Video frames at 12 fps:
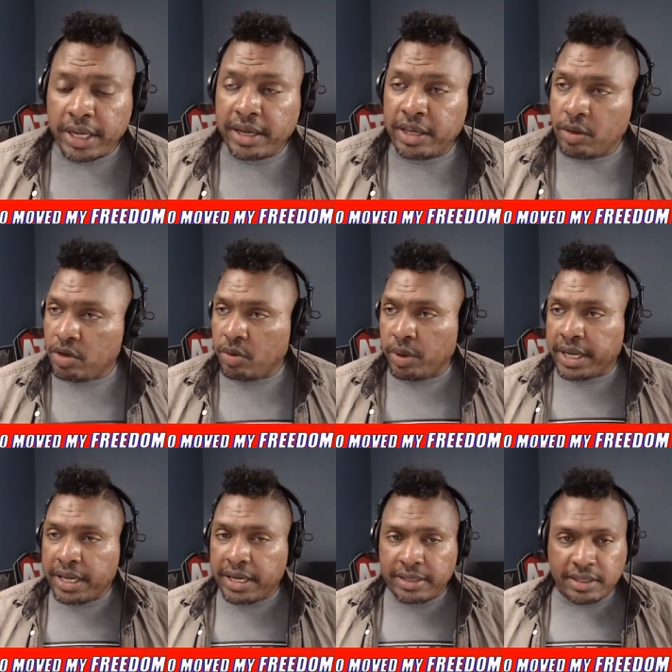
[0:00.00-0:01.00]
to you, you want to
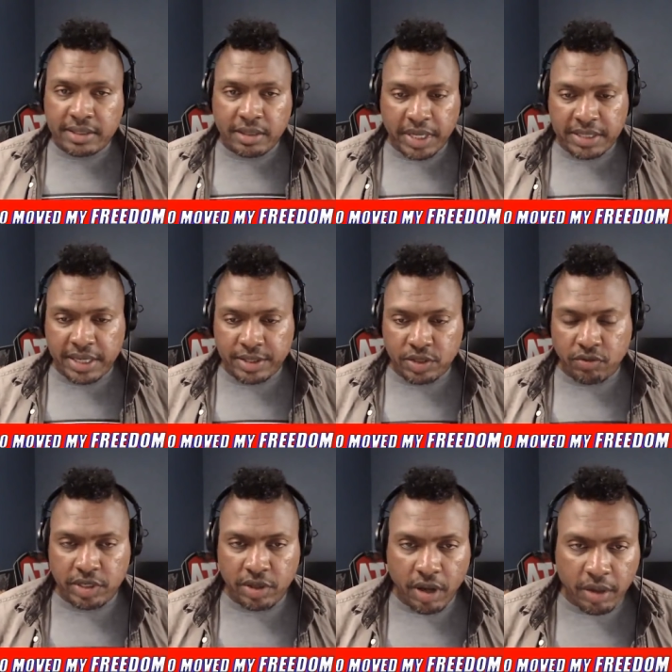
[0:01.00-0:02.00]
get into some
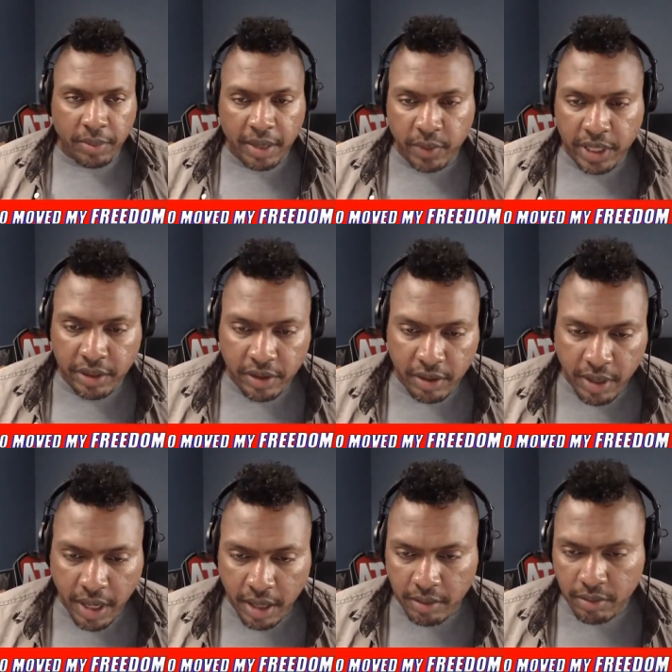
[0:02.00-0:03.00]
accessory talk, man? We could do
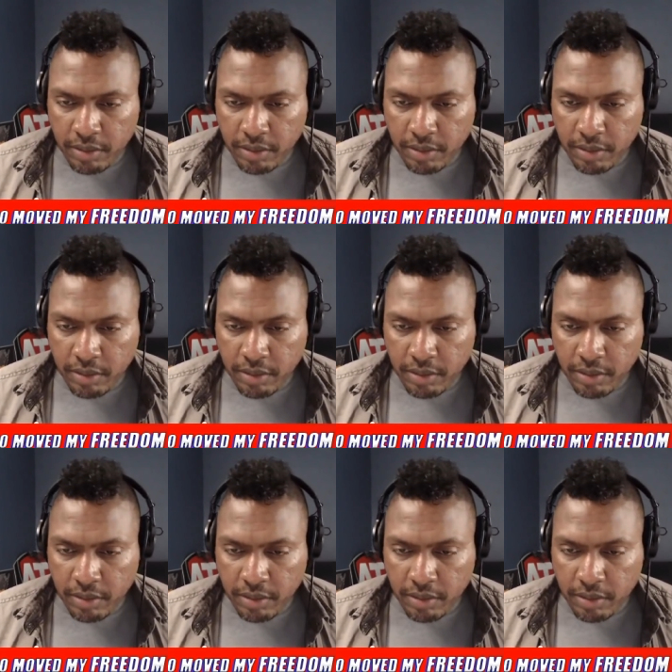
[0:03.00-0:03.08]
that.